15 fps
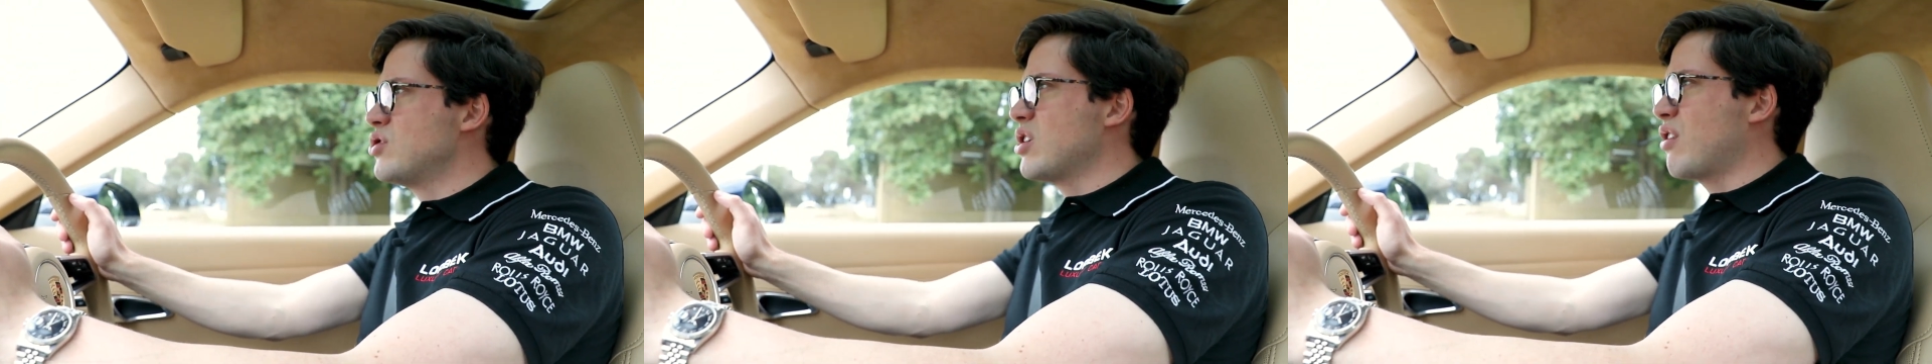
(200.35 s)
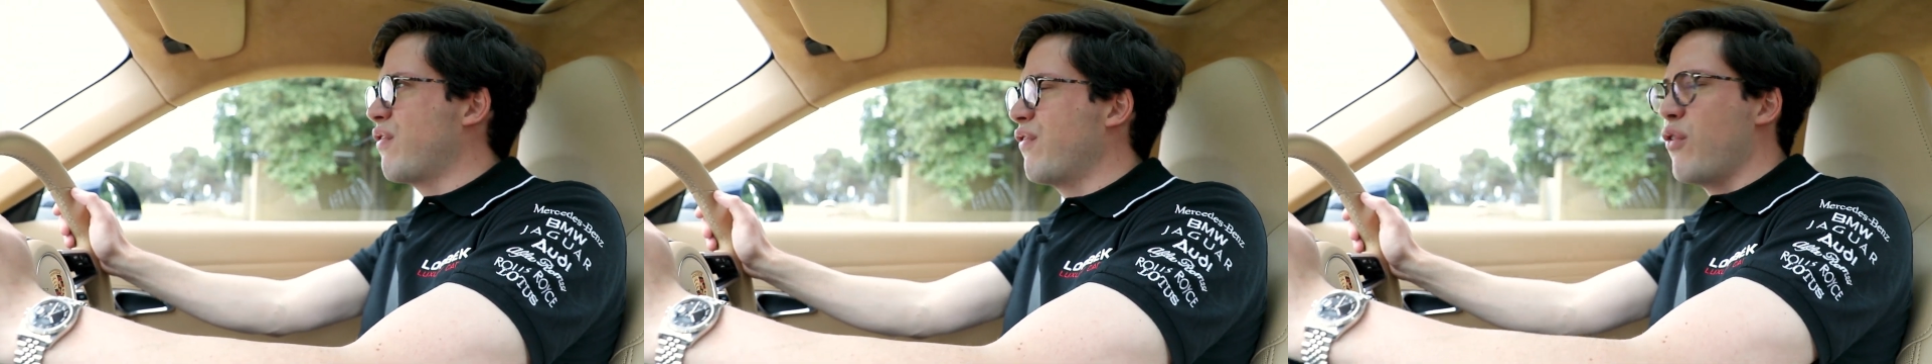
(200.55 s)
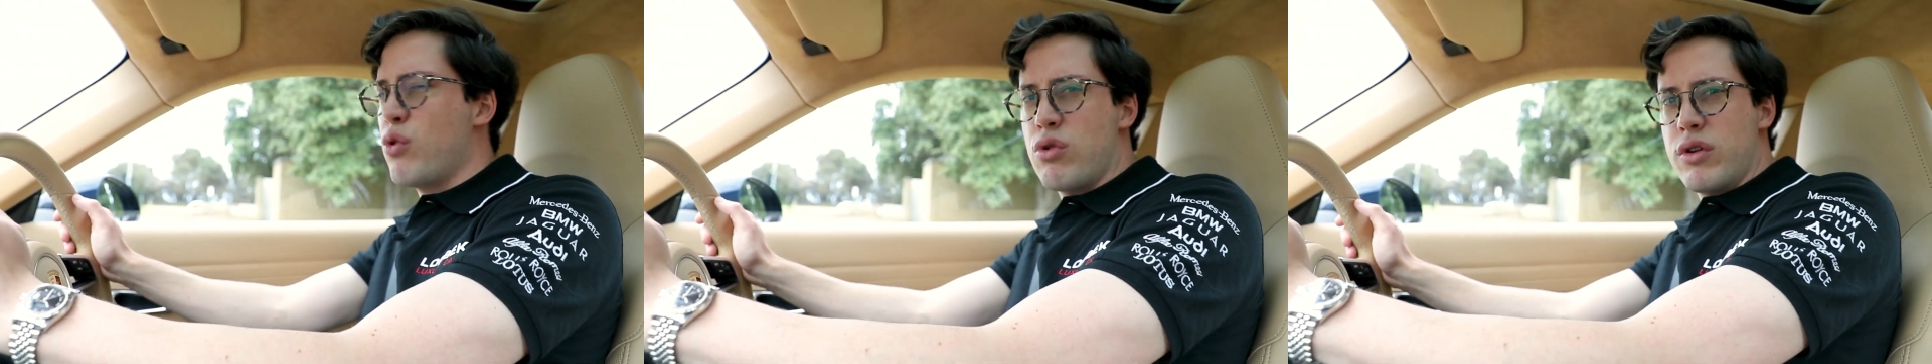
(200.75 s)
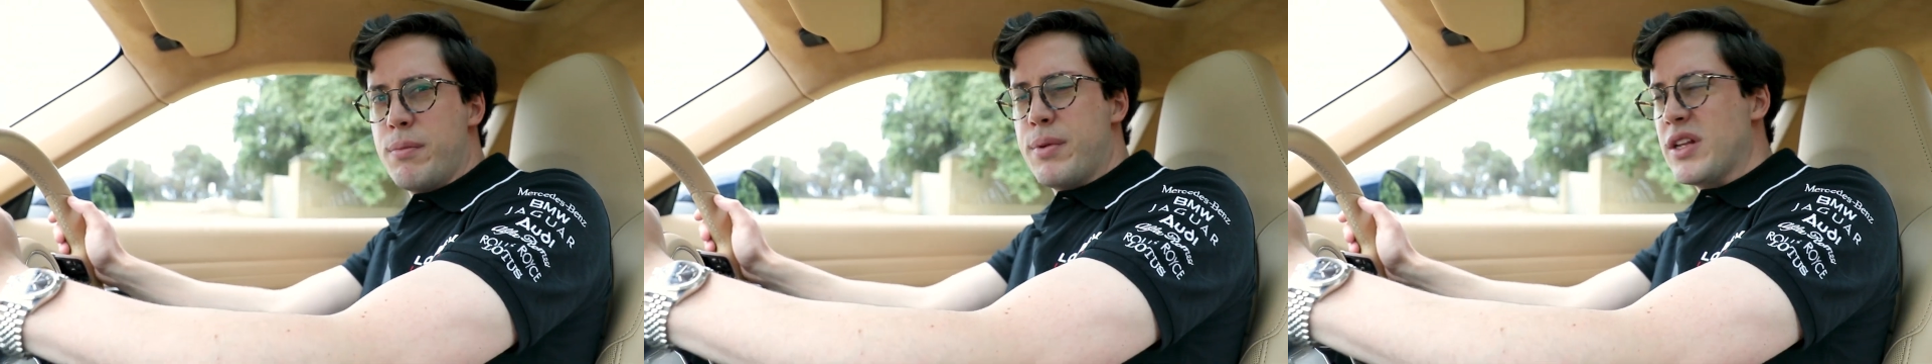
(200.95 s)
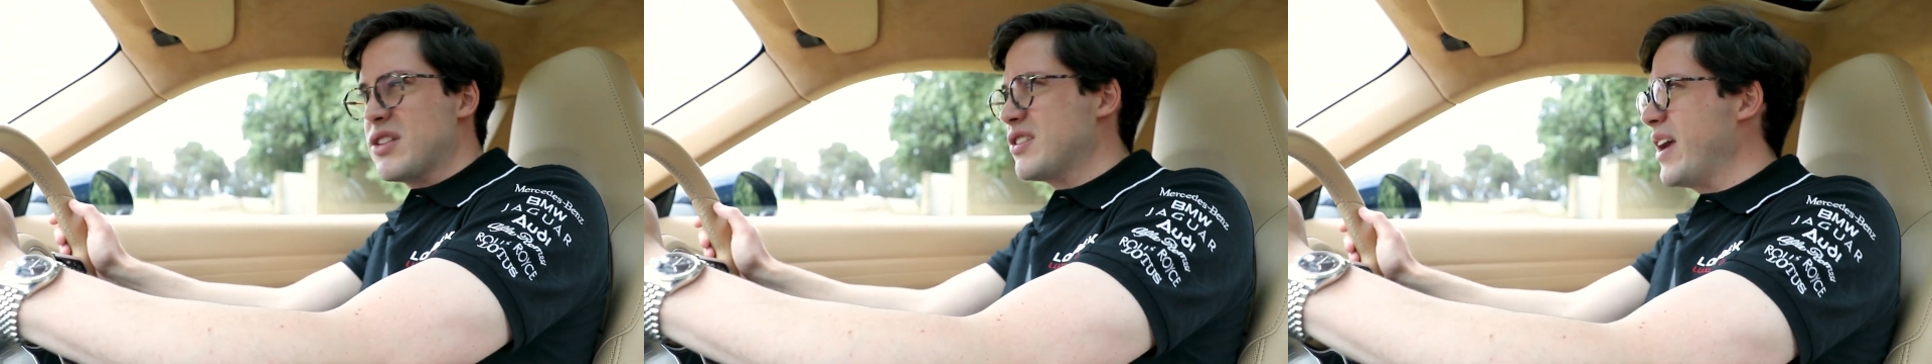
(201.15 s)
just 4 and a
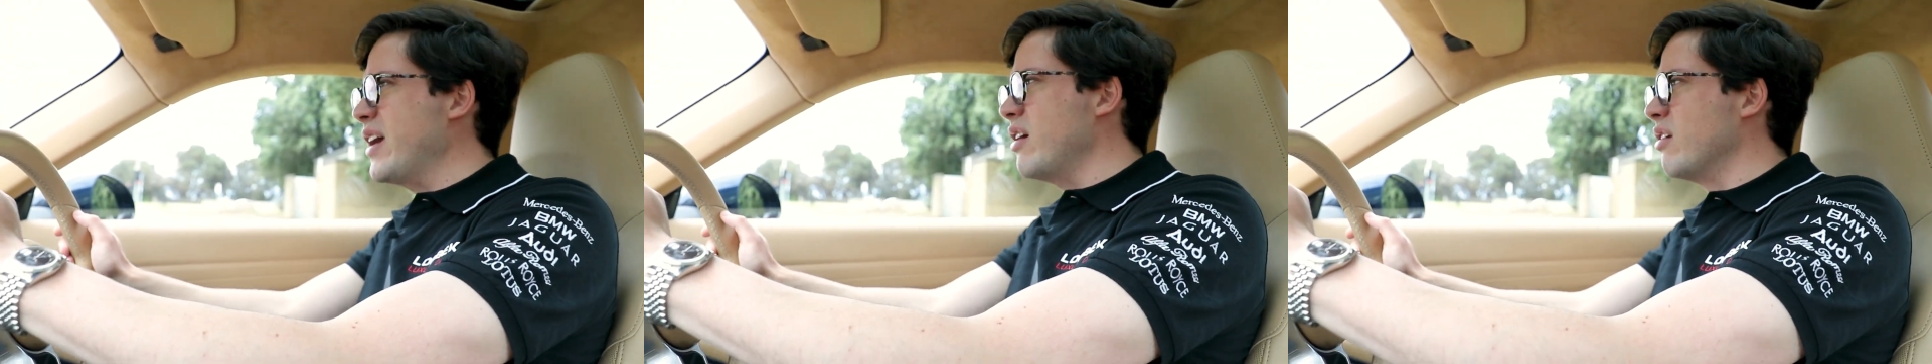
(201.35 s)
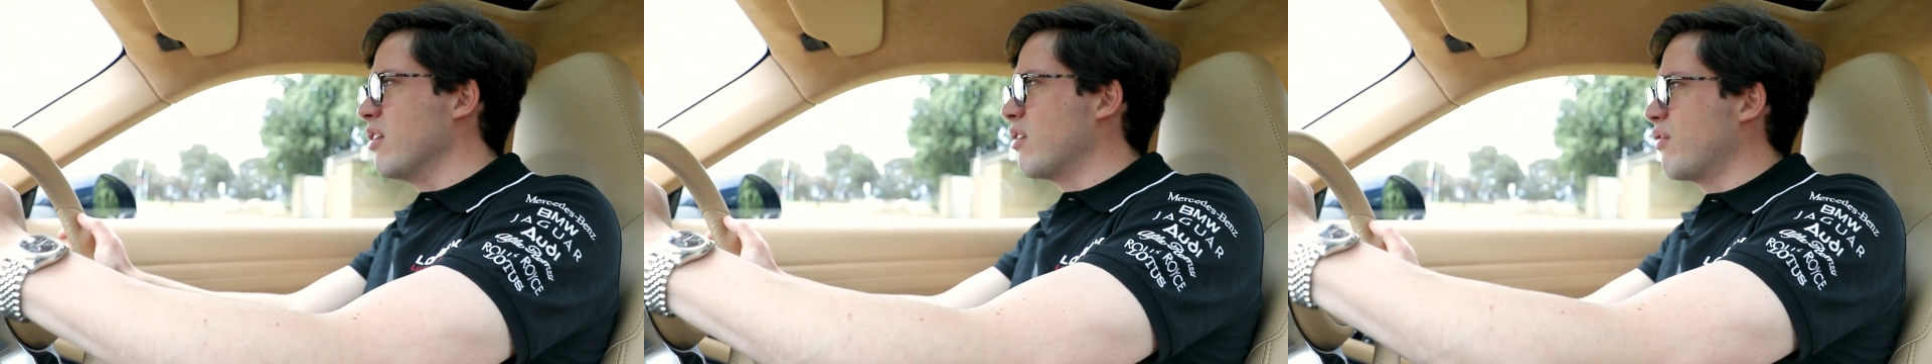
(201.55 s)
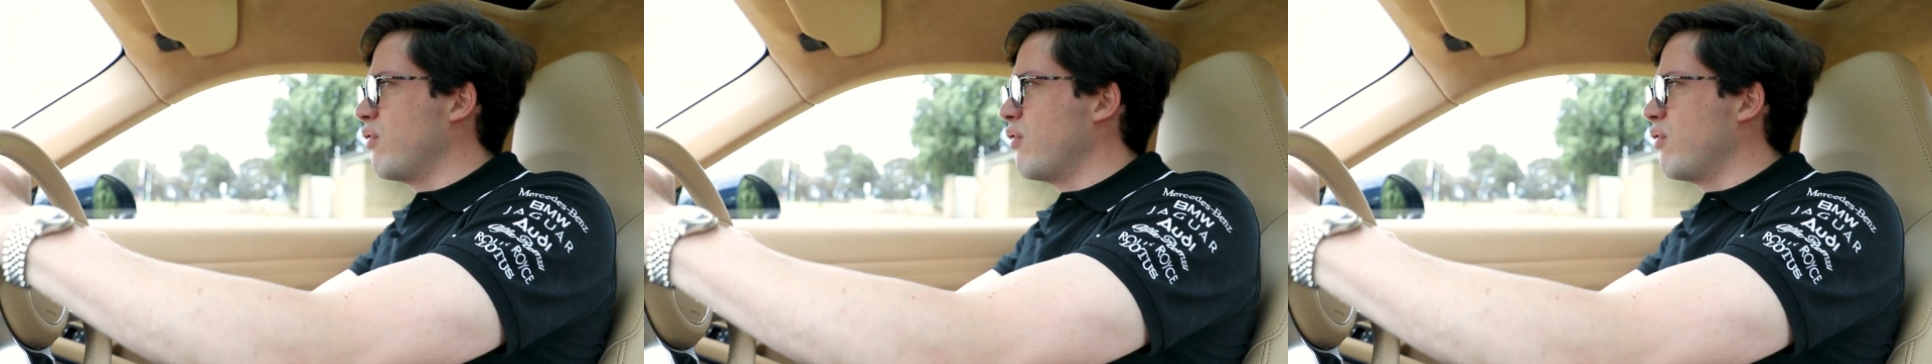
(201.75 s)
bit seconds,